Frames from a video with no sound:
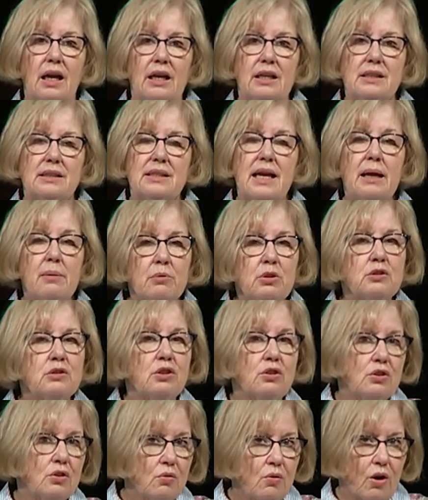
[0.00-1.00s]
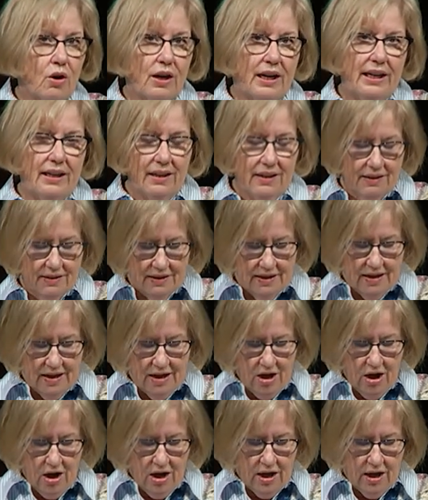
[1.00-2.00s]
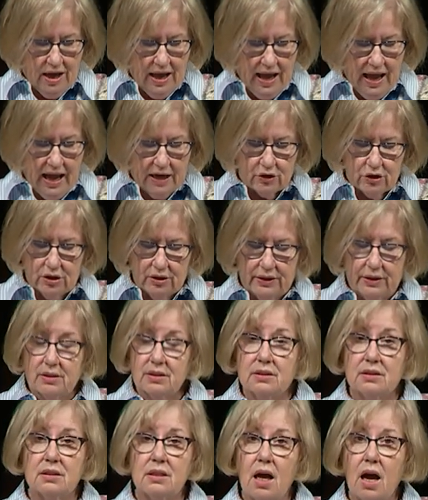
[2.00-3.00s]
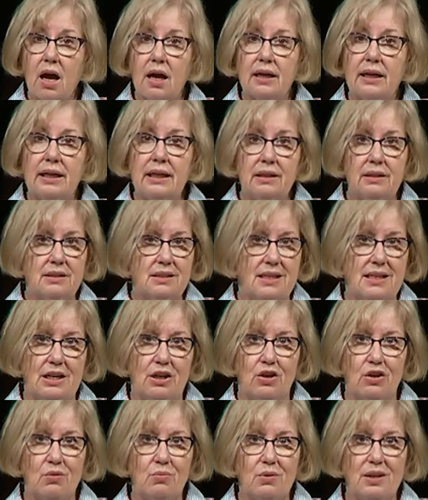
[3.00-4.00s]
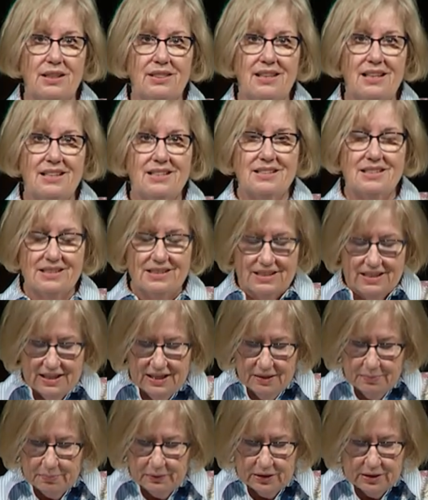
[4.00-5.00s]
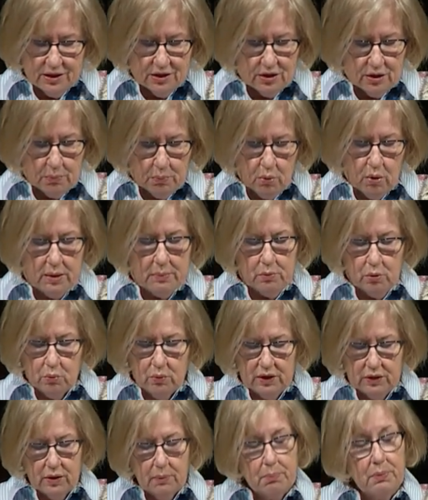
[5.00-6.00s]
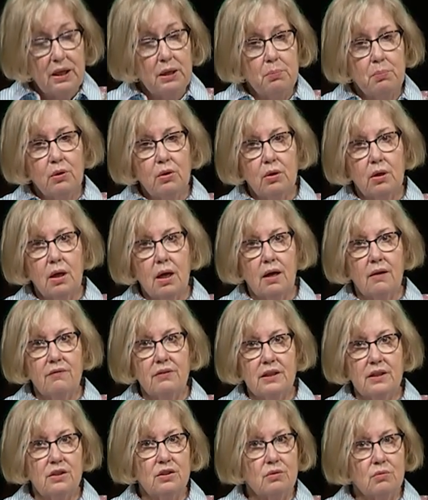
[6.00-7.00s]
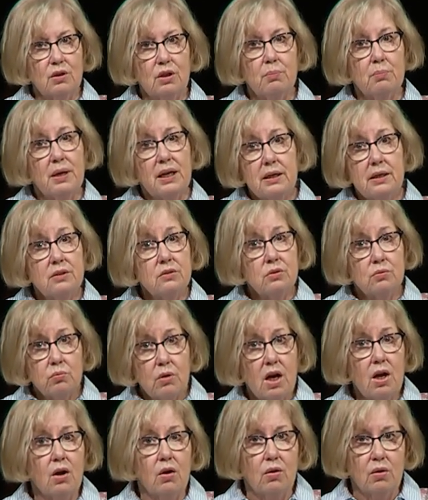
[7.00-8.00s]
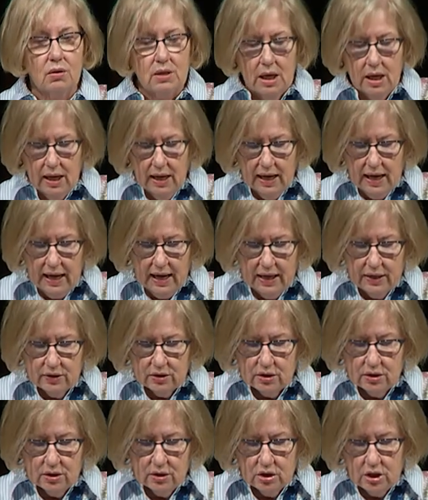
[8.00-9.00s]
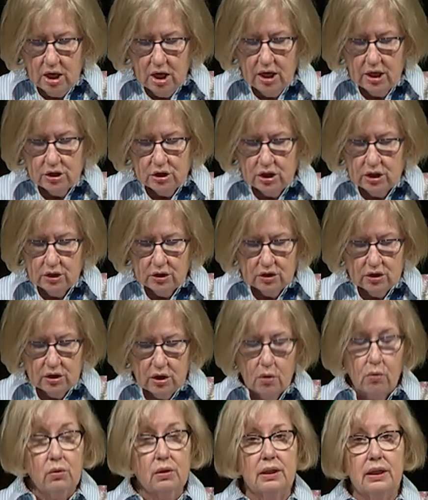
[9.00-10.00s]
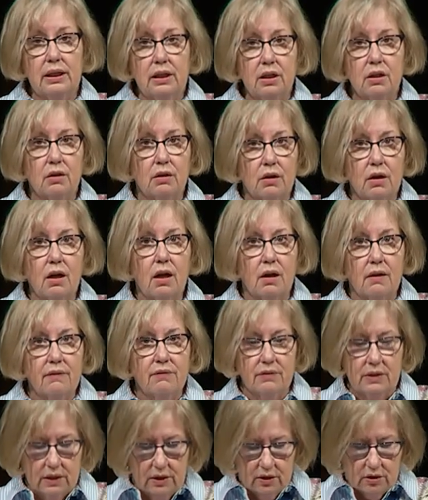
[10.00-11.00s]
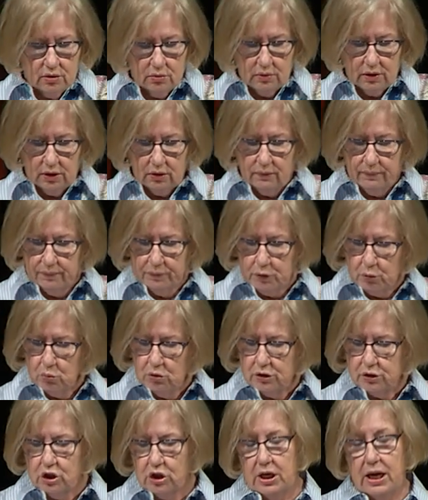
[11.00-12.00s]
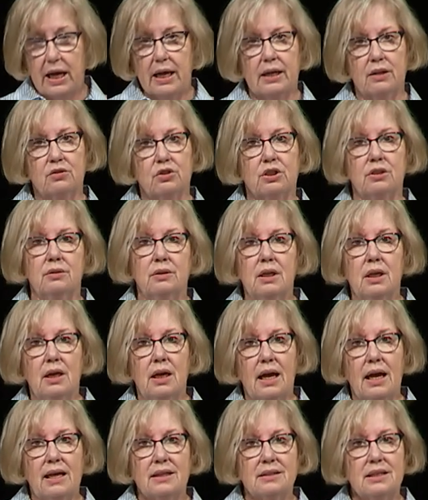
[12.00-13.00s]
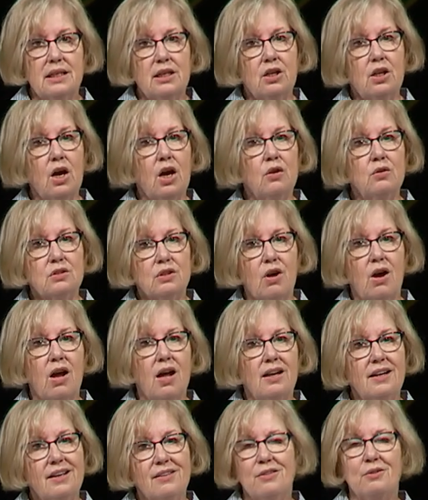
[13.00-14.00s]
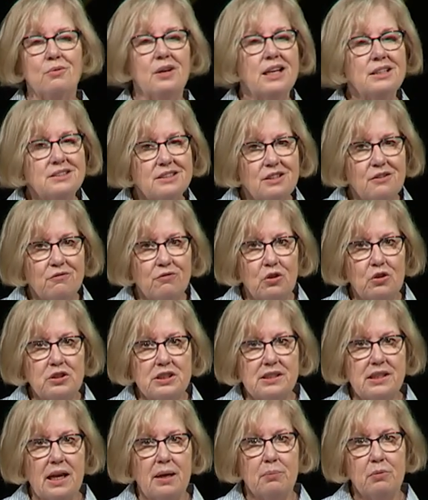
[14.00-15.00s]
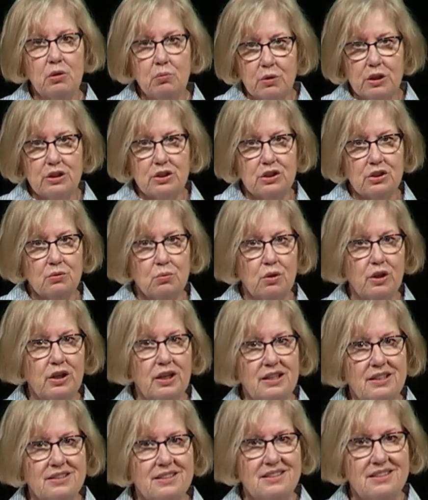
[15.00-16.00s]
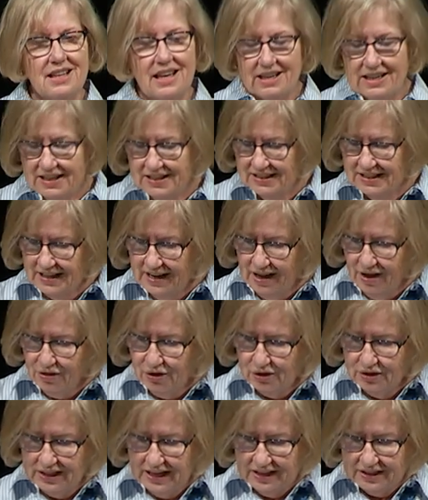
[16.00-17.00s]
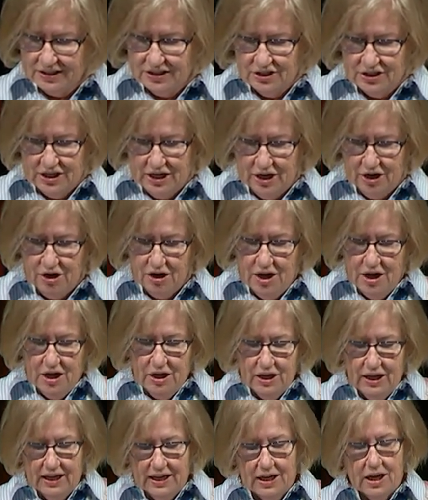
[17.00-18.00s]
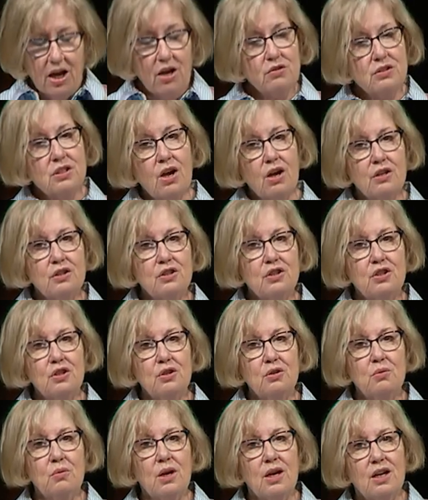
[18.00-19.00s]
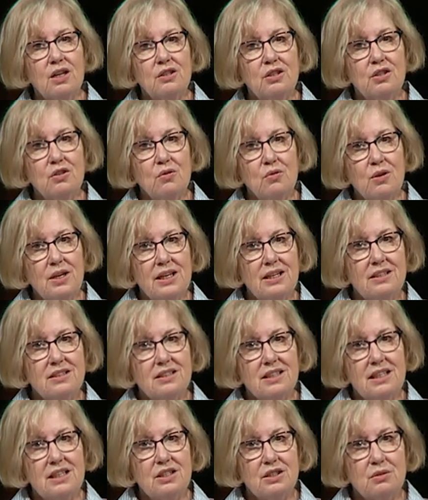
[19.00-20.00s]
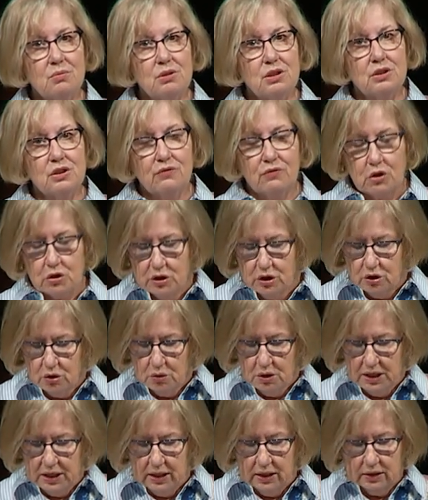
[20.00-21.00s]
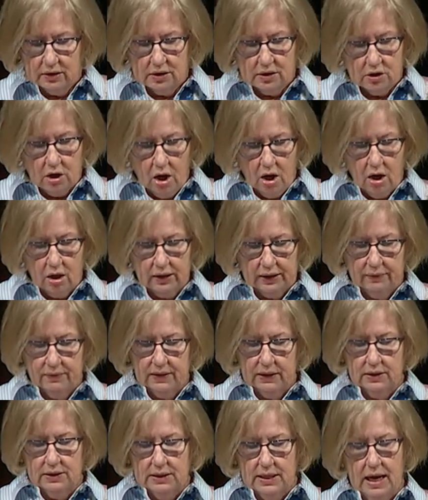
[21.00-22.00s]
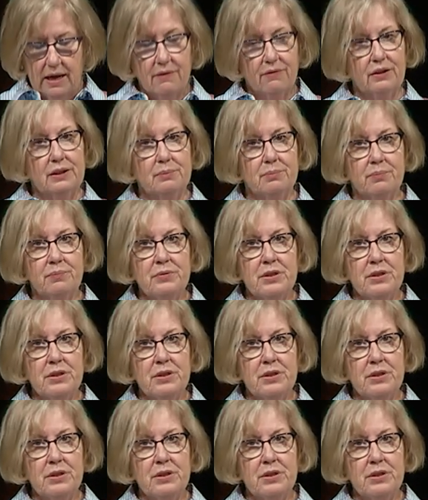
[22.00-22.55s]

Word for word: Samuel's story actually does not end here with his deep disappointment with the people of Israel, but his role as judge and sole leader of Israel will change as he goes on, and the rest of 1 Samuel, which we're going to study together next year, he goes on to anoint Israel's first two kings, Saul and then David.